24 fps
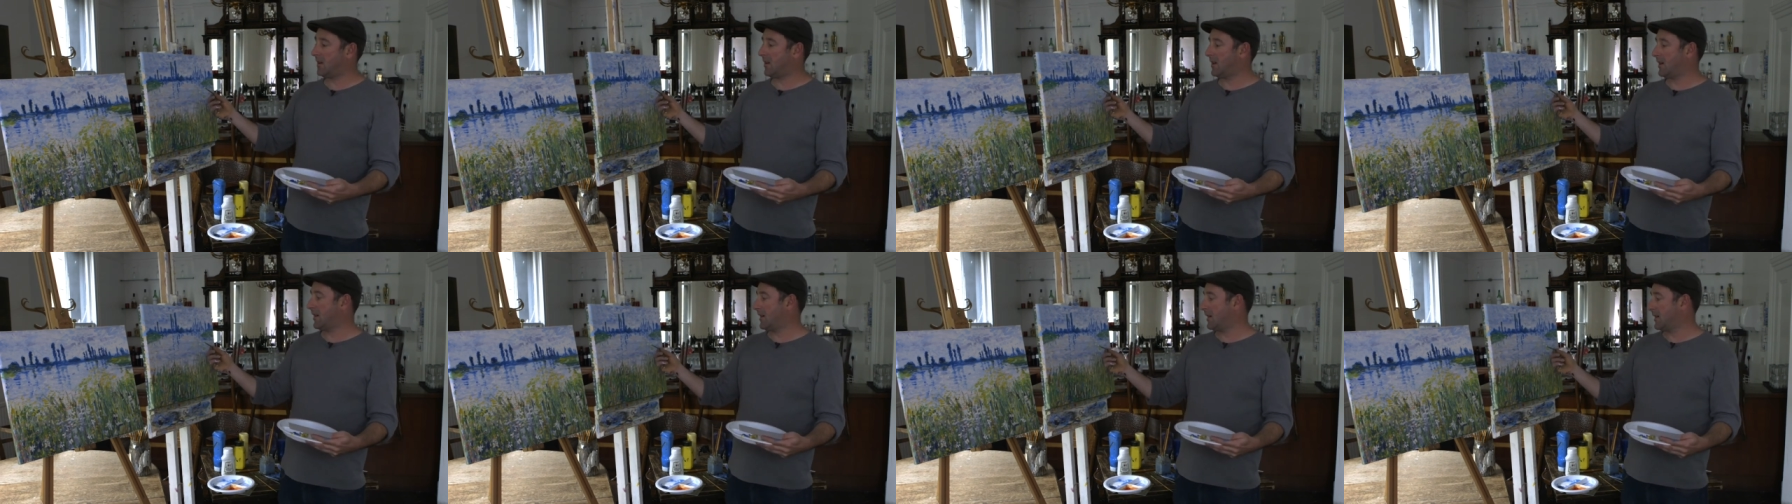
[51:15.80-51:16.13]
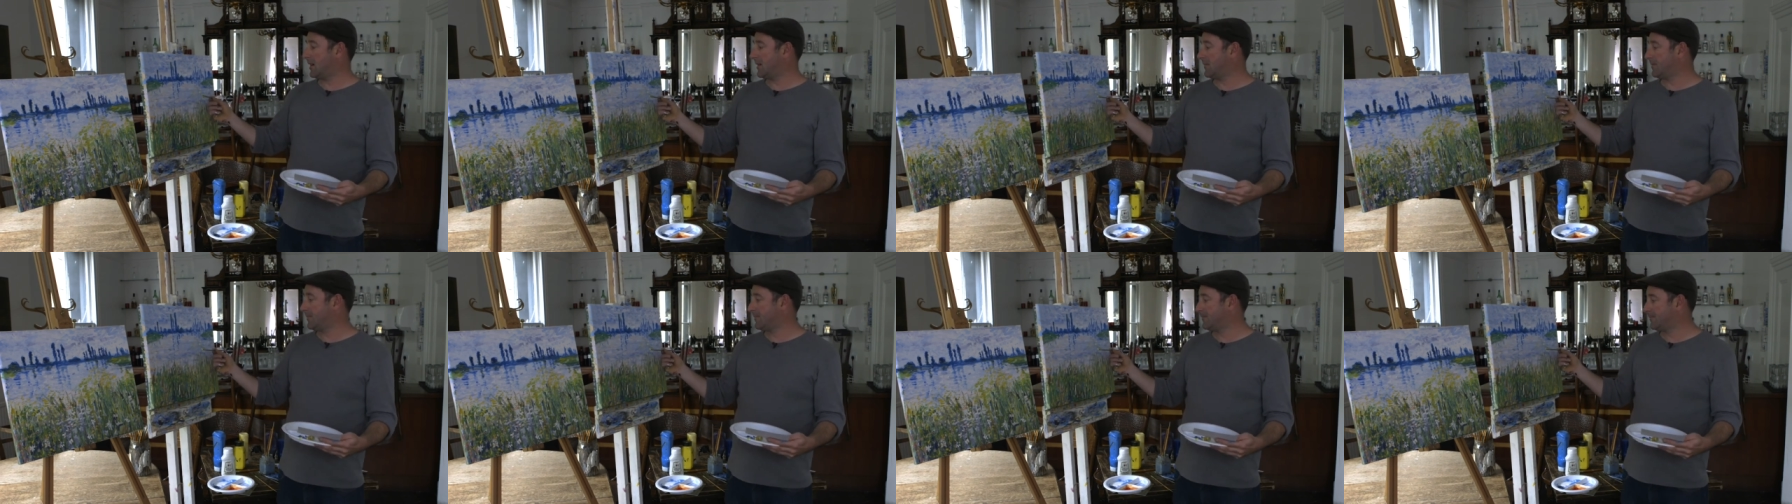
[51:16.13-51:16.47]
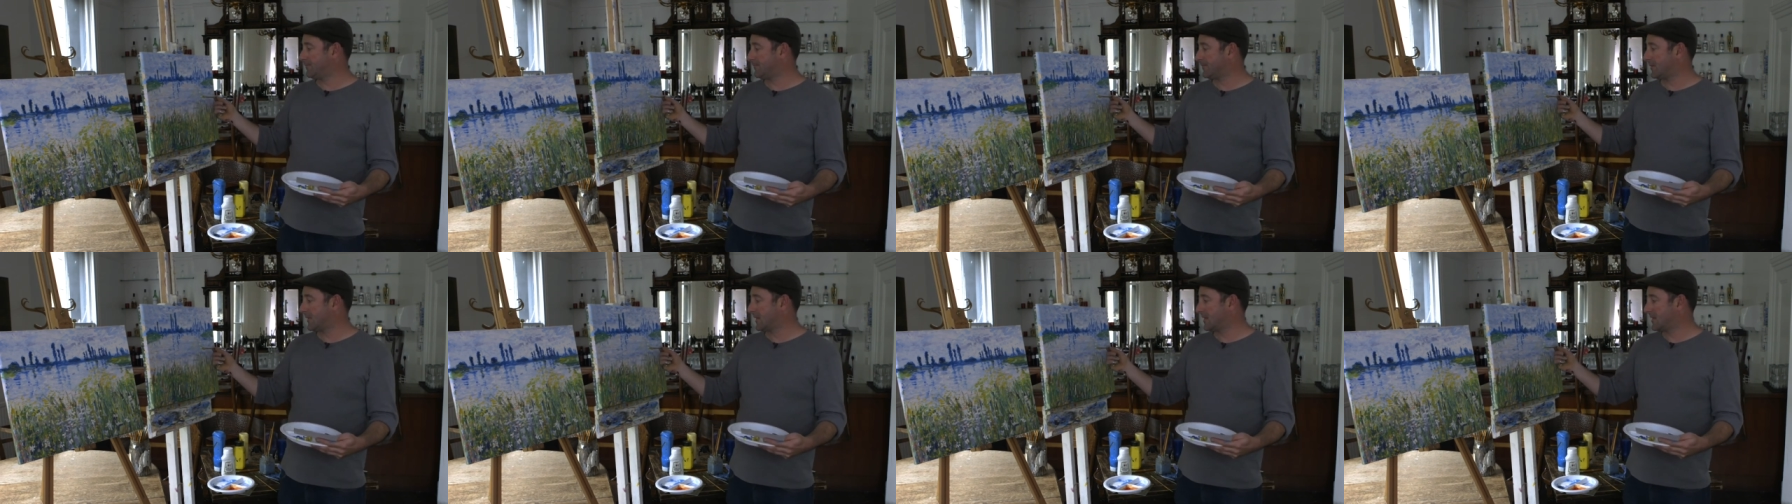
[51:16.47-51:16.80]
um,
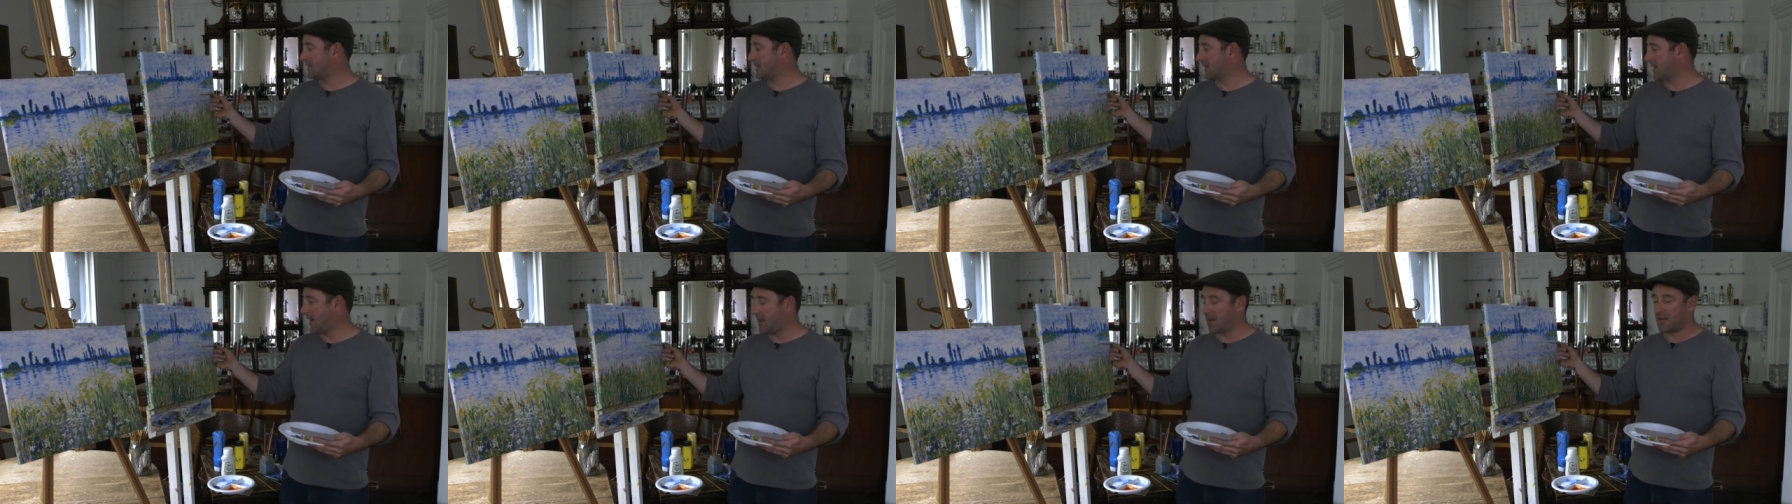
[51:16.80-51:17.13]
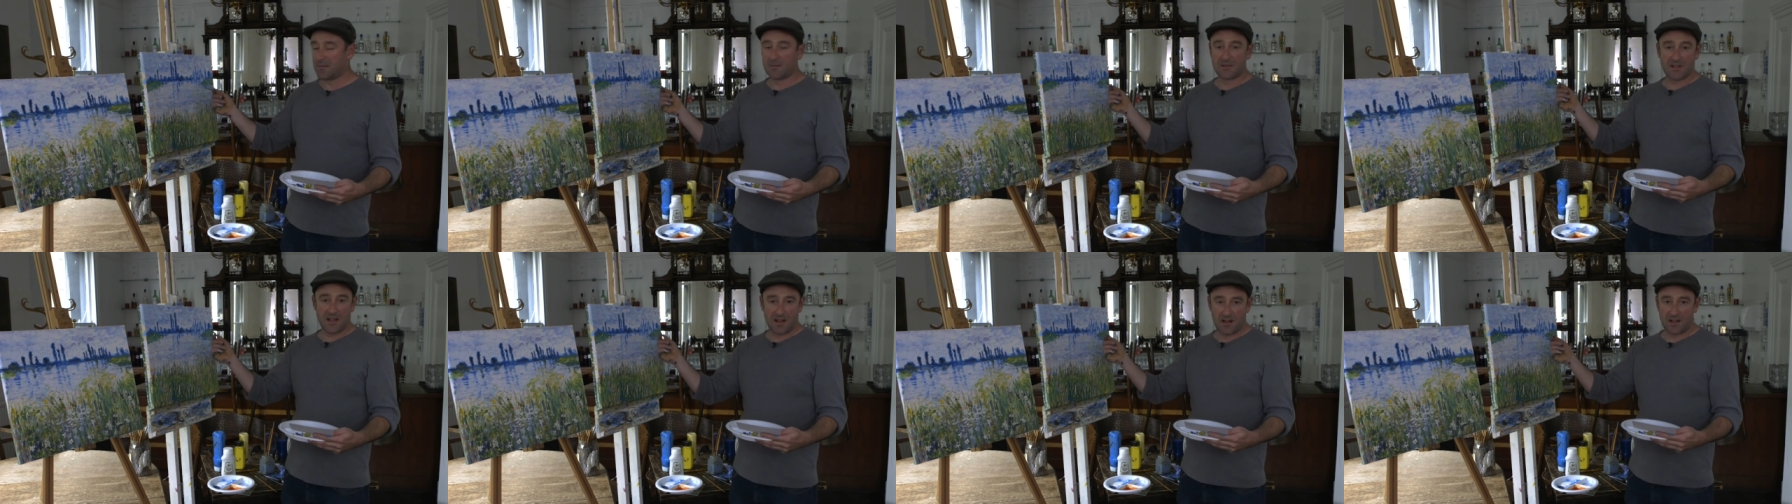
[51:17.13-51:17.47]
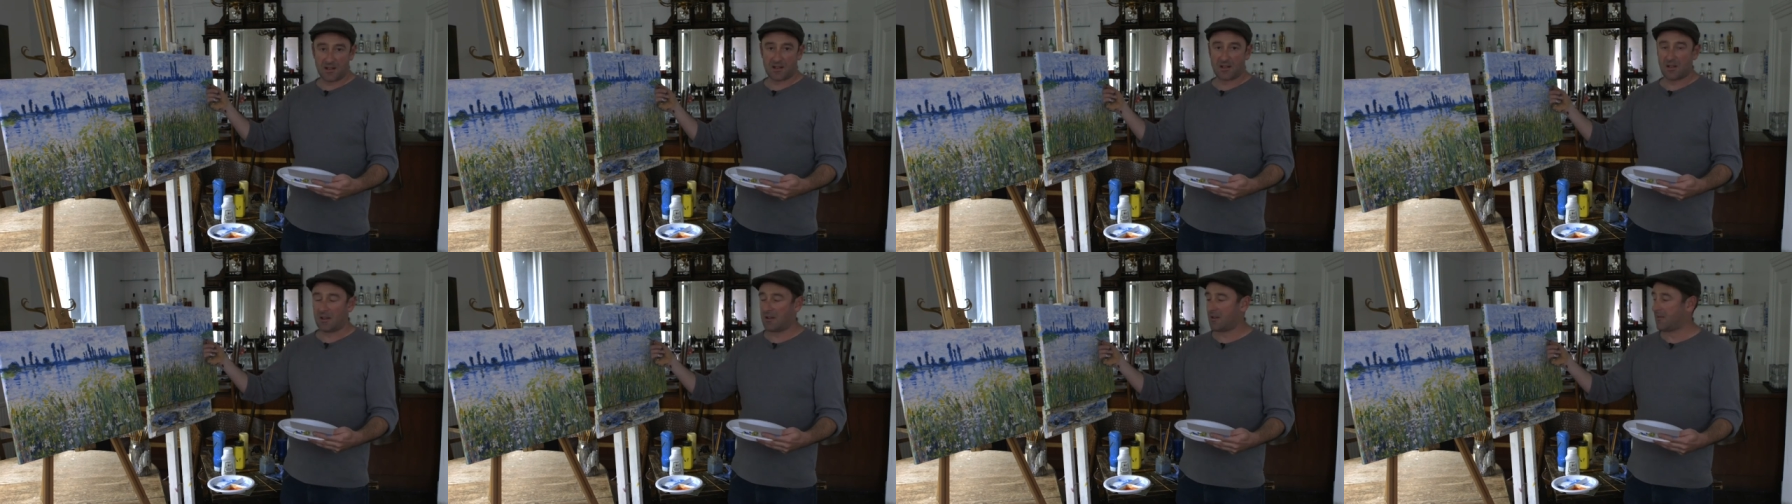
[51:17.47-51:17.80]
to get them
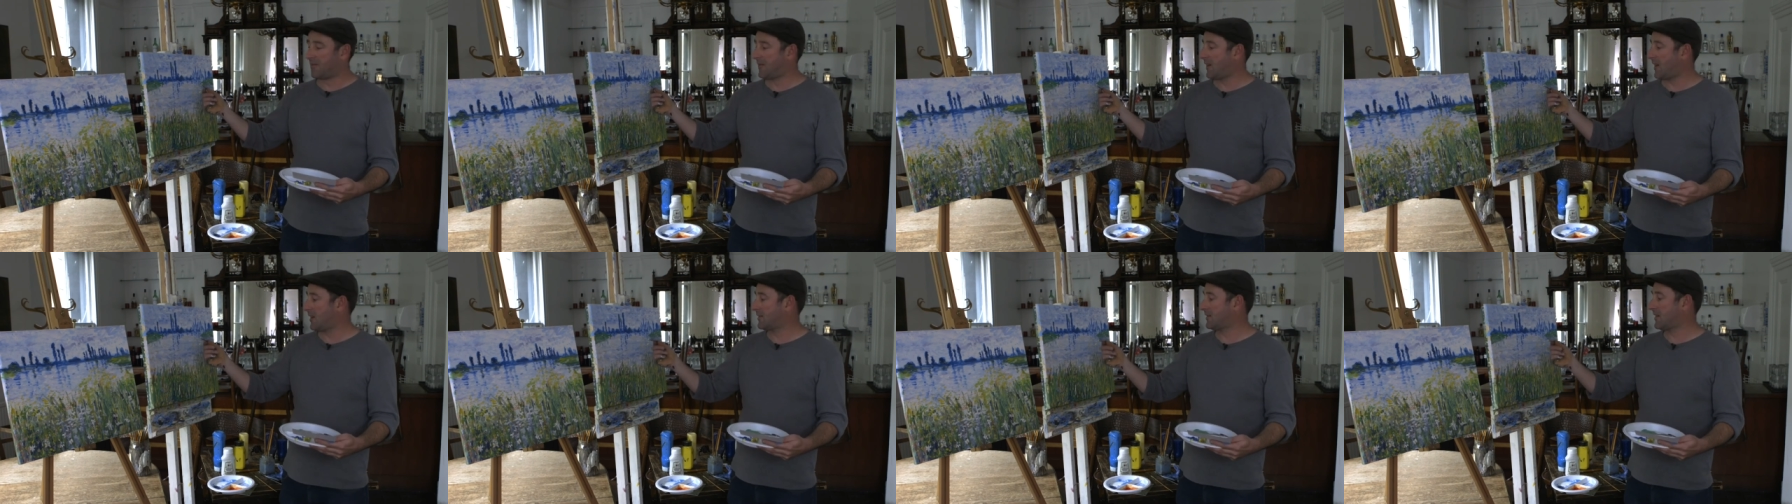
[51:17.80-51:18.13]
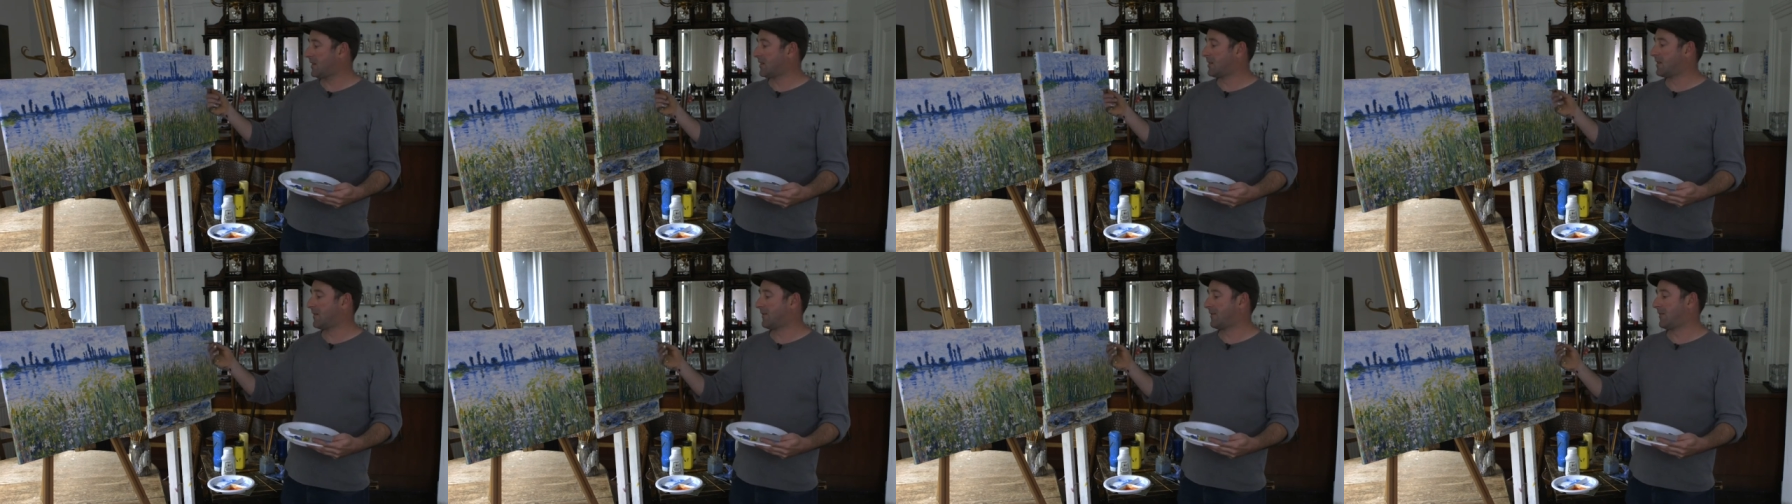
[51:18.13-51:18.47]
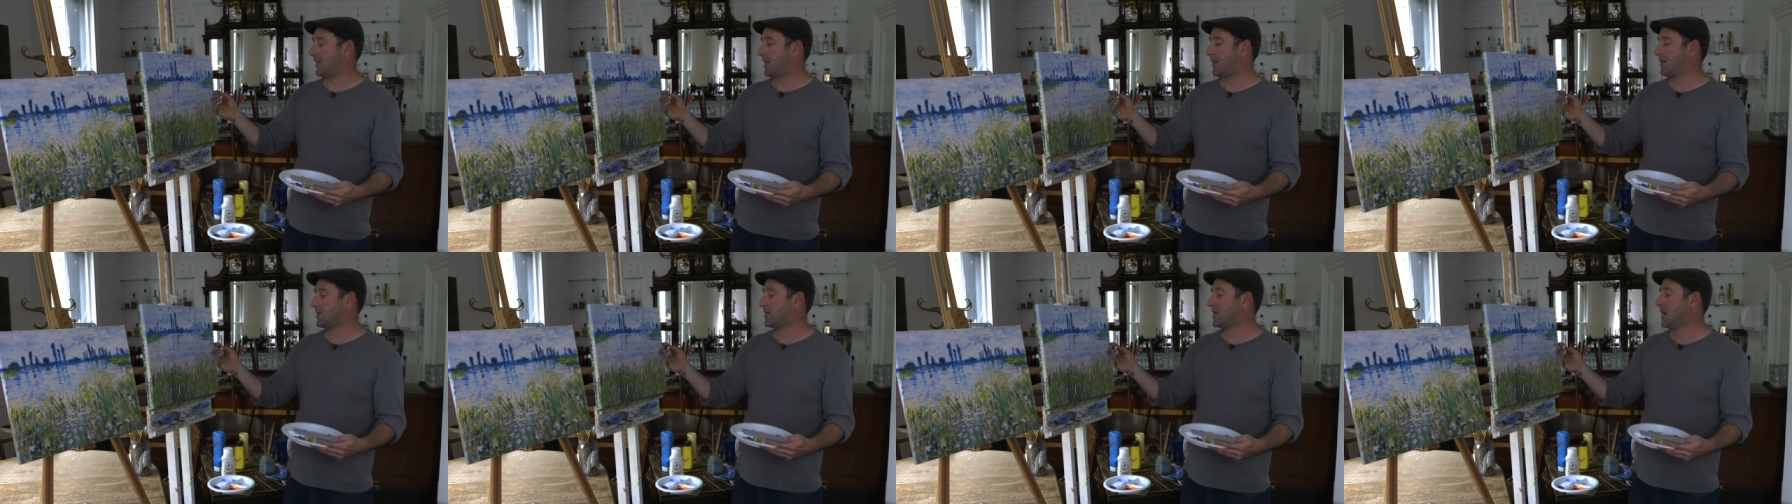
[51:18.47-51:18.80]
delicate, the flower, delicate
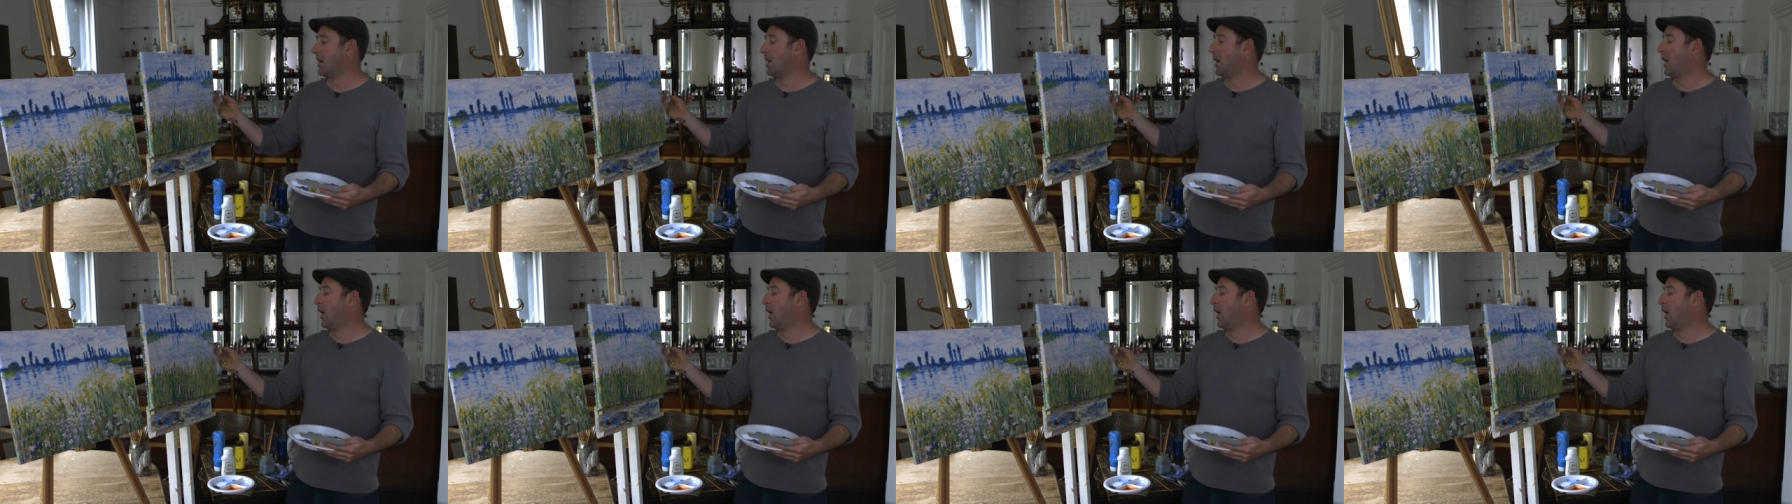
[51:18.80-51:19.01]
flowers,